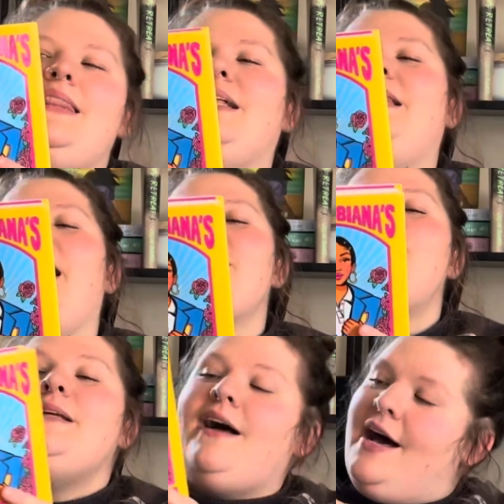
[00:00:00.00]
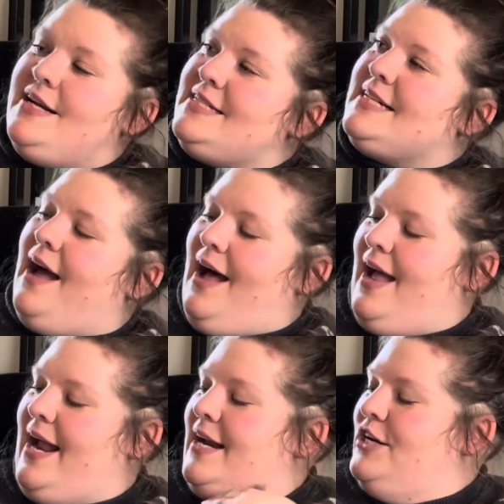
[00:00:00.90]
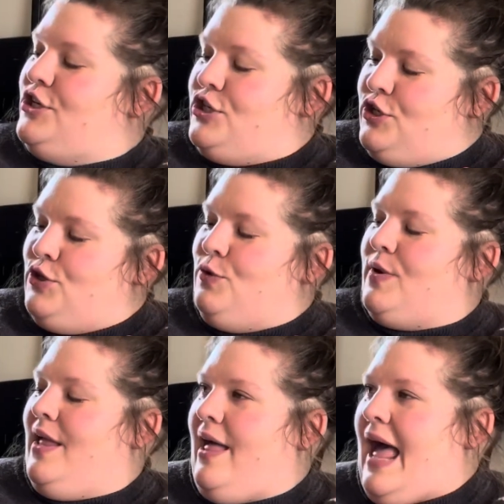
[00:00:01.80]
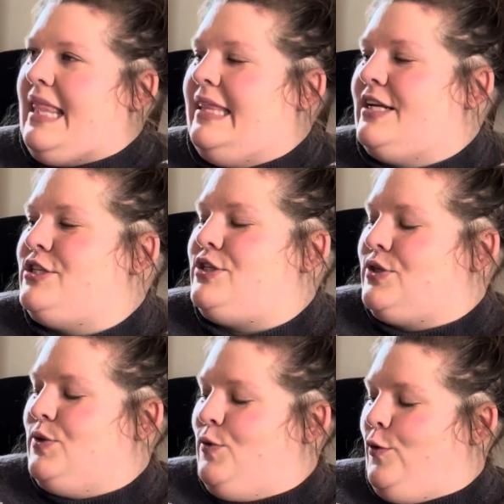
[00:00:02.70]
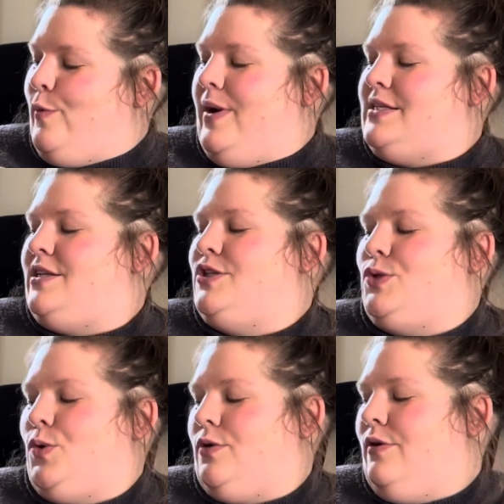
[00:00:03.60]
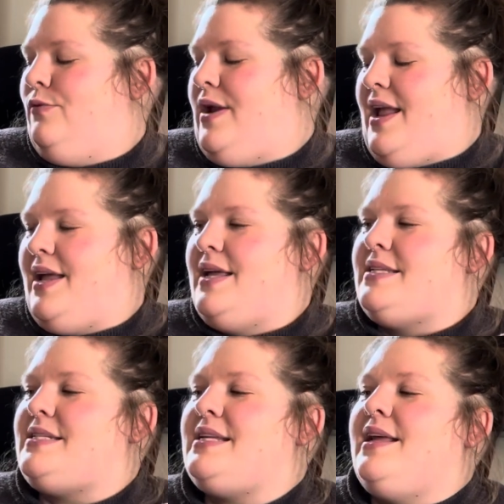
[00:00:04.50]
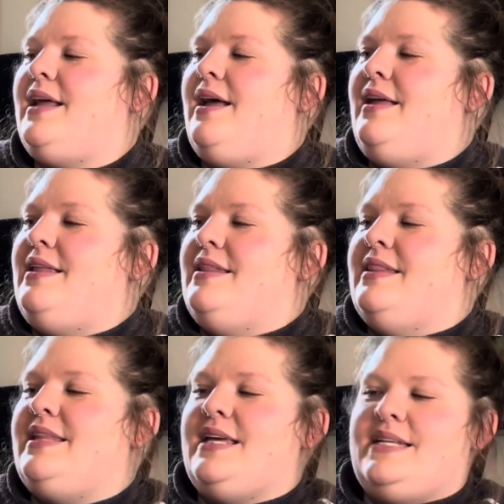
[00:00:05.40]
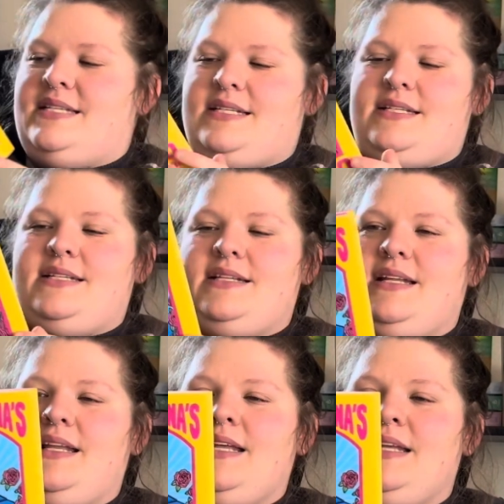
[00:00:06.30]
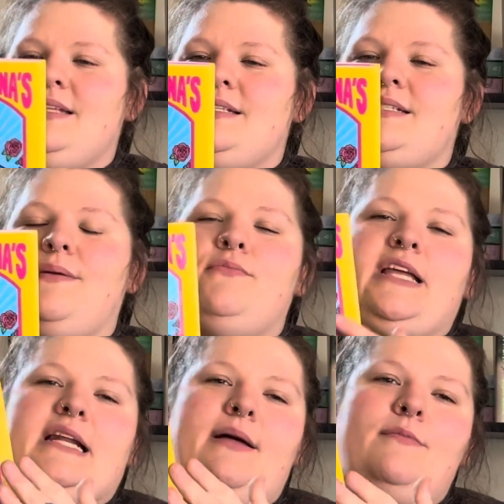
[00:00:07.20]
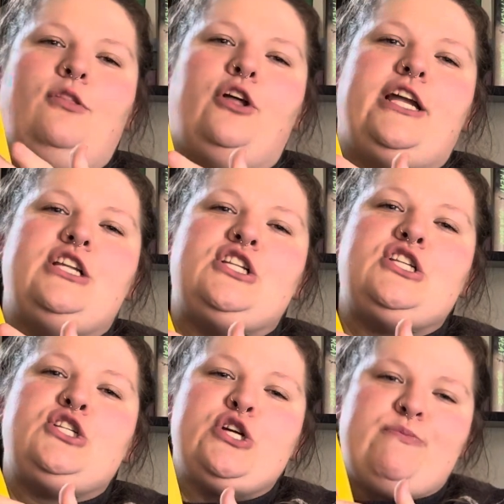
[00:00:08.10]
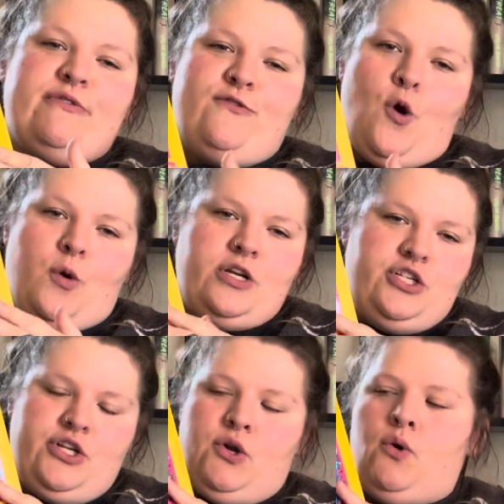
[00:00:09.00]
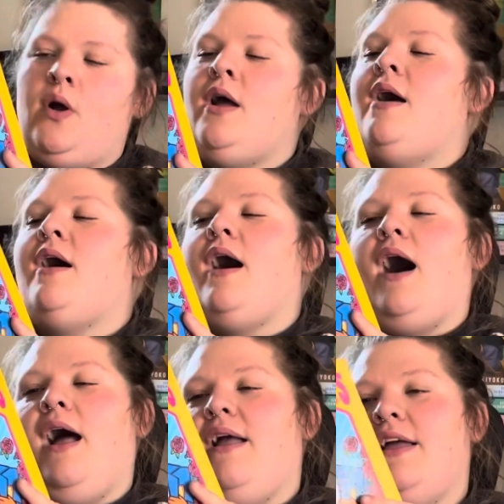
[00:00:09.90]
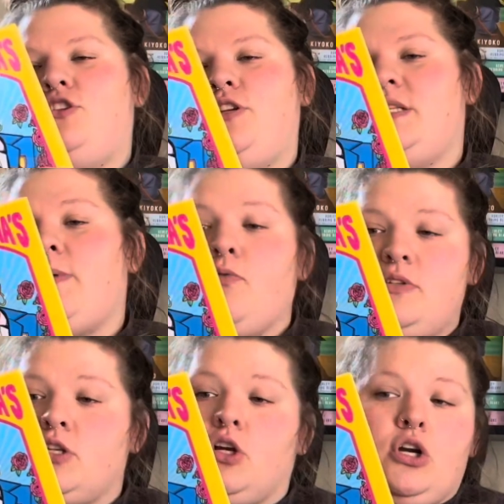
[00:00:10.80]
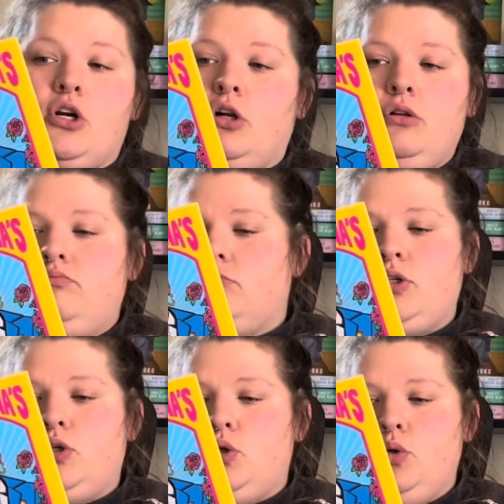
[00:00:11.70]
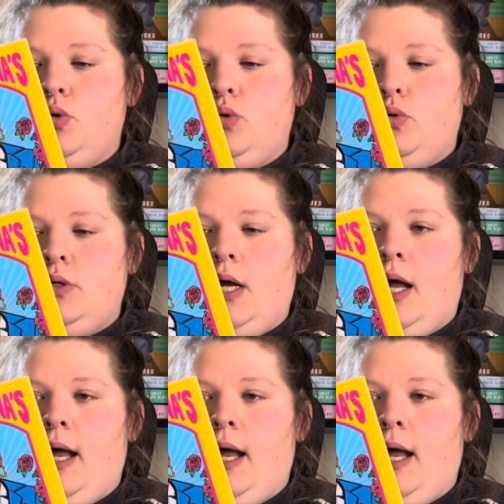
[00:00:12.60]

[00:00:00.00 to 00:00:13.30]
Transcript: The Lesbiana's Guide to Catholic School by Sonora Reyes. This is something I'm looking super forward to. It's just about this girl who,